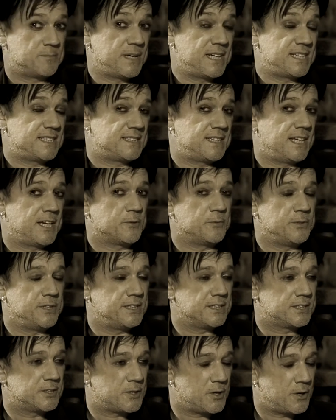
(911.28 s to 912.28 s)
might take
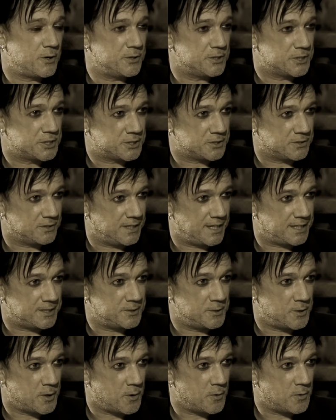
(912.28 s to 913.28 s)
real courage to let
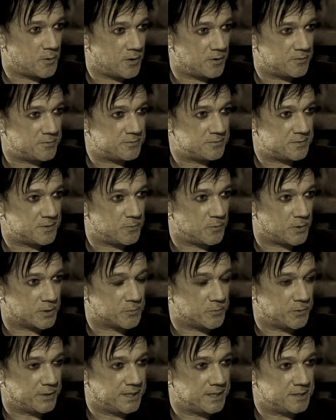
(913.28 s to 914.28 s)
go of
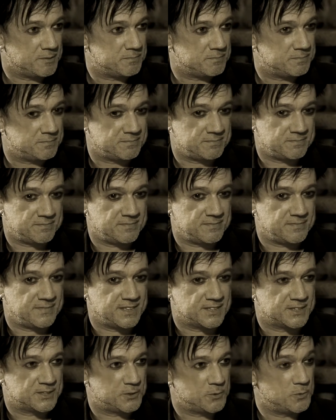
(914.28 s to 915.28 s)
what we
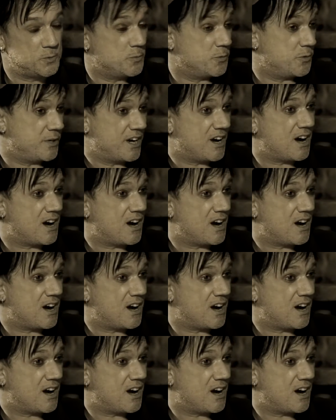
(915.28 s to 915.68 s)
assume we